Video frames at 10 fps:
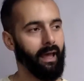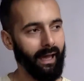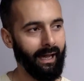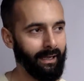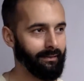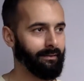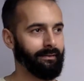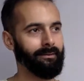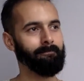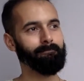And
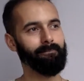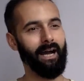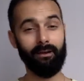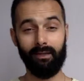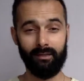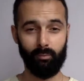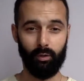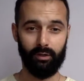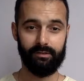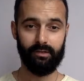I don't like the
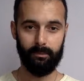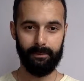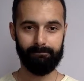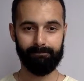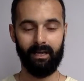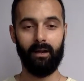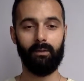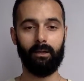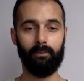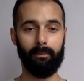word stupid. I don't
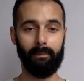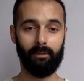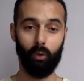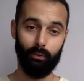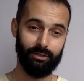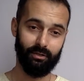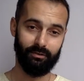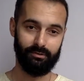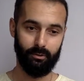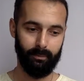like when people call each other
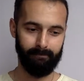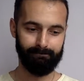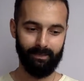stupid.